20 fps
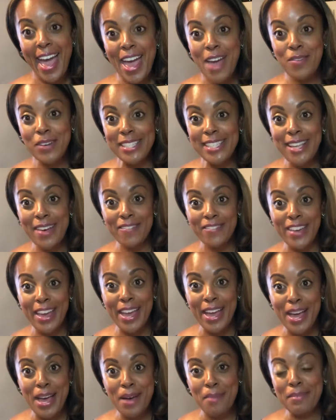Hey, what's up
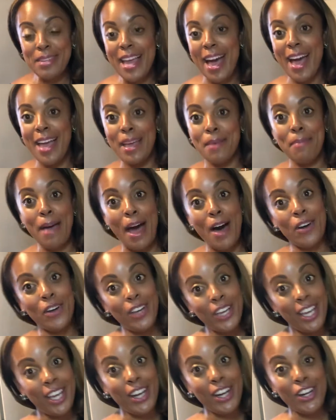fam? Naya Powell
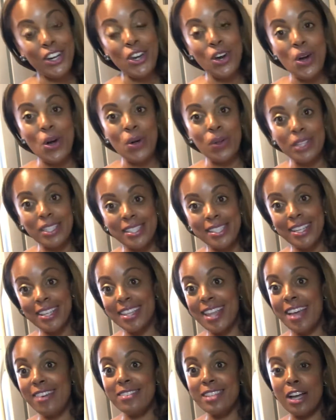here, your holistic
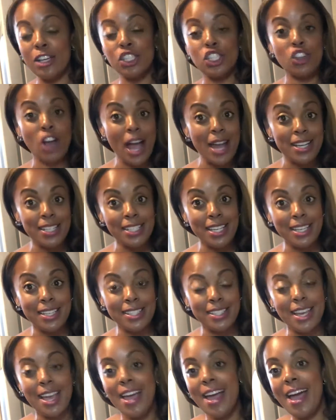lifestyle
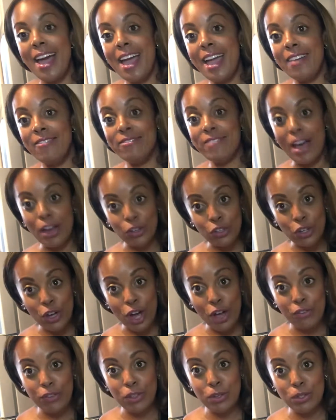strategist and founder
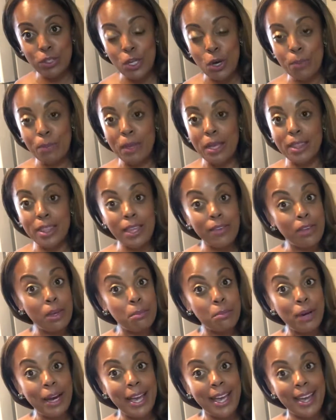of the Utopia Living
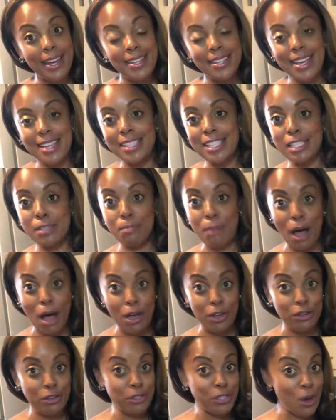brand and Spa
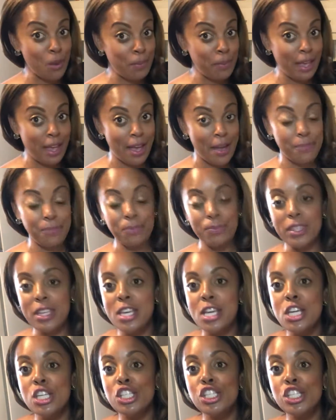Utopia.
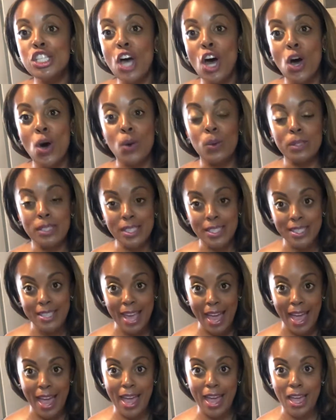So
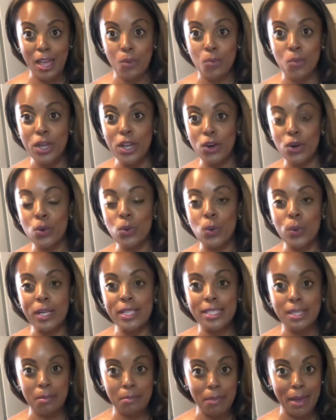today we are going
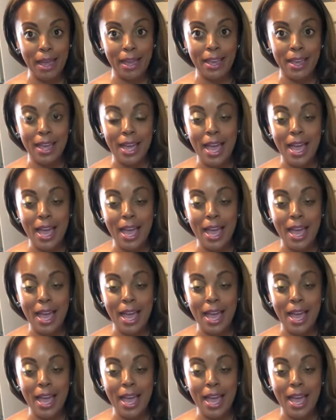to make